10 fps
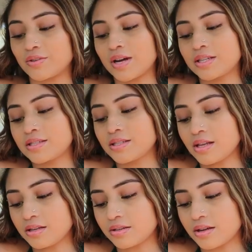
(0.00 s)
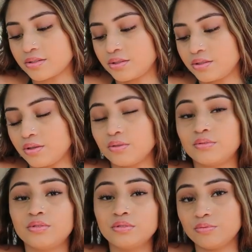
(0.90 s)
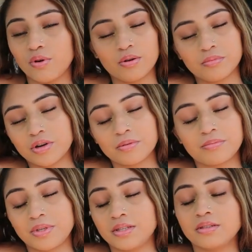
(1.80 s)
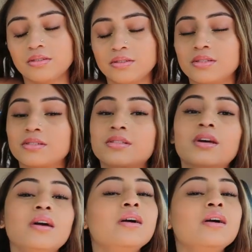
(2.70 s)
so I decided not to go to Walmart because